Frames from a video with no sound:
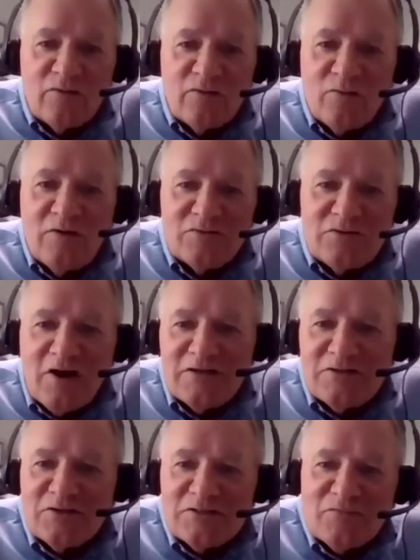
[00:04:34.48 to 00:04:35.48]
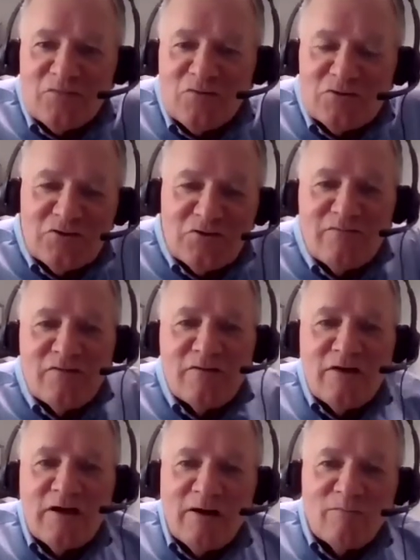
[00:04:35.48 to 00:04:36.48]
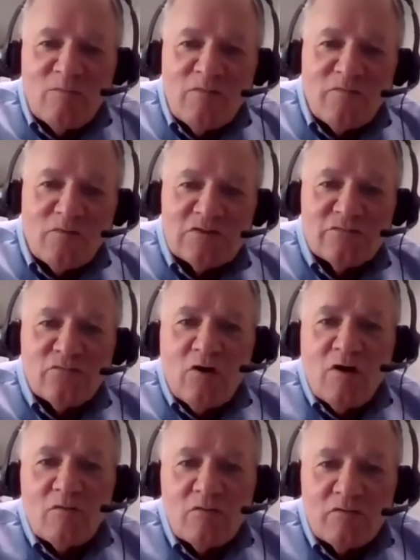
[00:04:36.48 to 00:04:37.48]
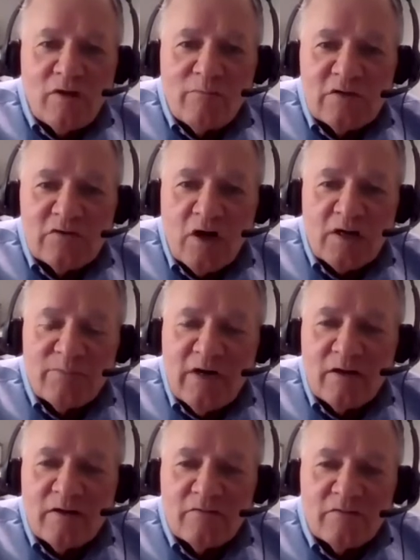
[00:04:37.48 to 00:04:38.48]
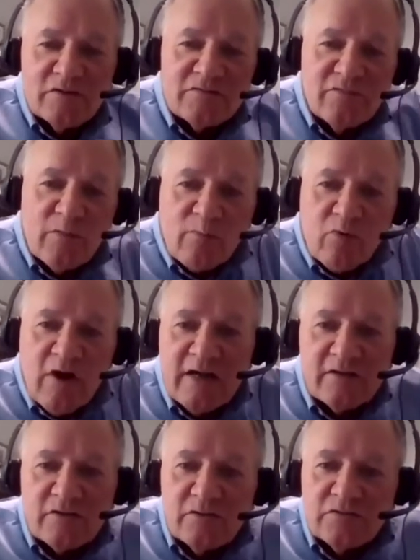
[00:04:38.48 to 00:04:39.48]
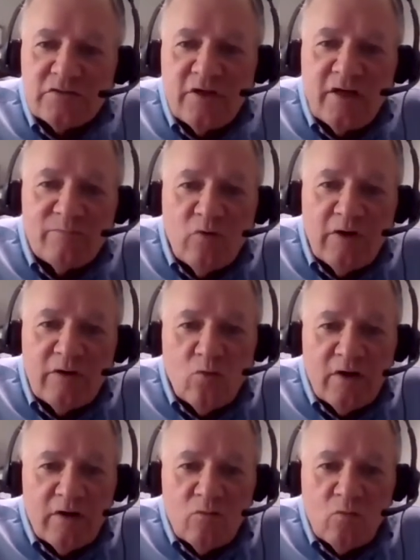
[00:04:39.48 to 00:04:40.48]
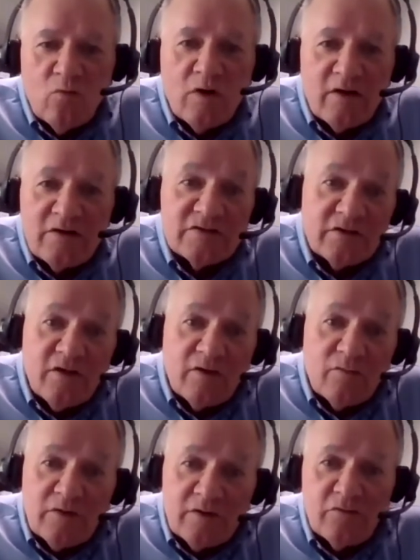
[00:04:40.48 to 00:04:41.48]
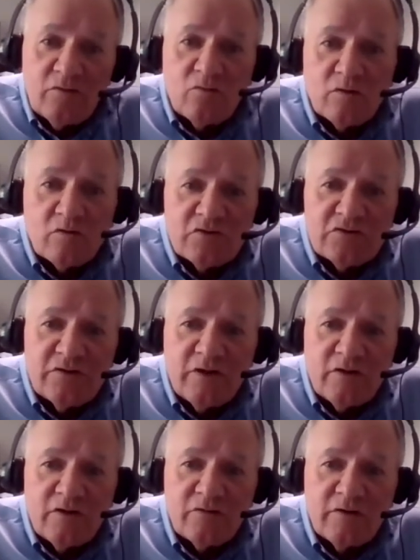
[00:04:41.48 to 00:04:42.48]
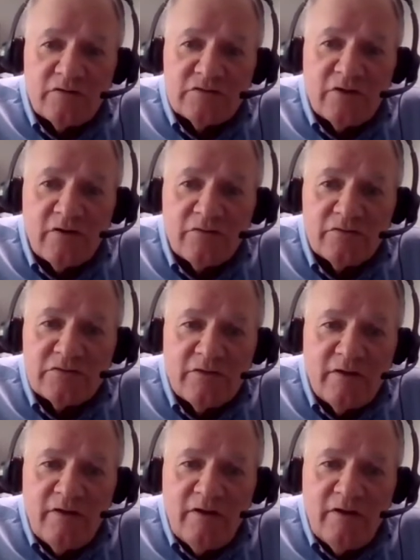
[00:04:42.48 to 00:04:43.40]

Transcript: you the Reader's Digest version of it. First of all, let me talk about it just from a practical standpoint. What is it that we do? Well, Christian Healthcare Centers